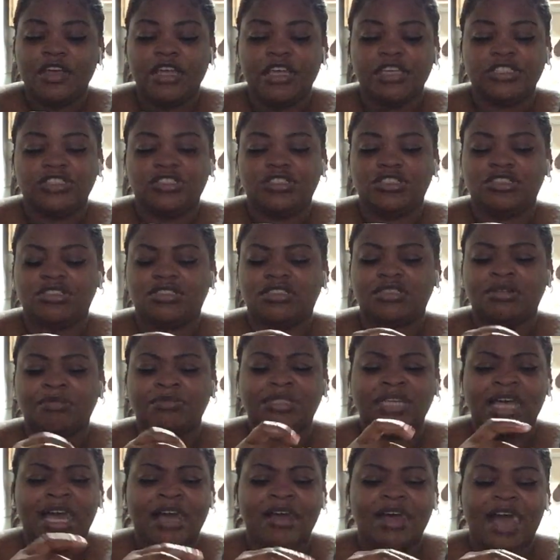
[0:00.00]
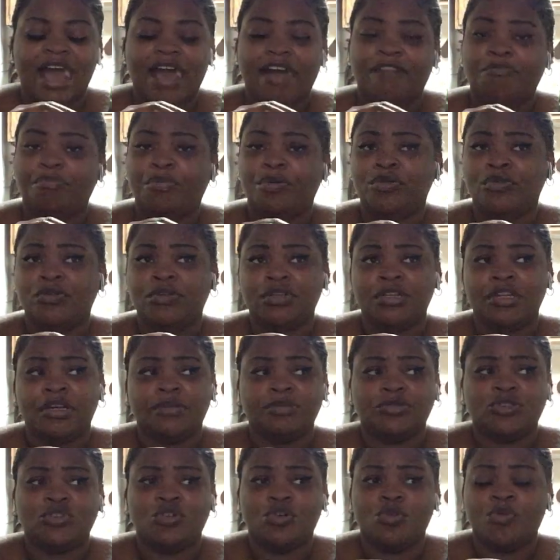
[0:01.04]
it's sometimes I've pulled
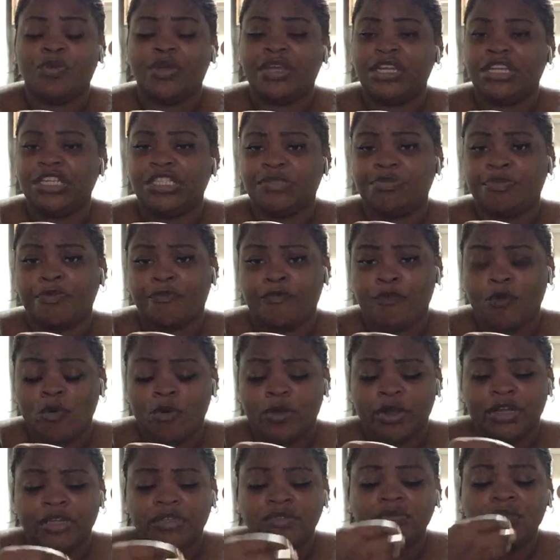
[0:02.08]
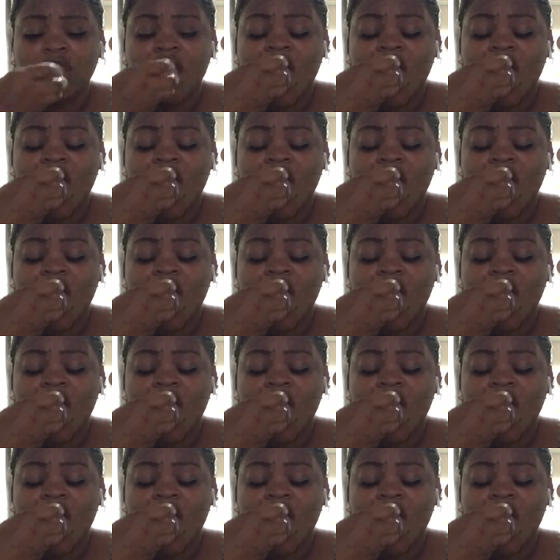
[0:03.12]
up to a Wendy's before,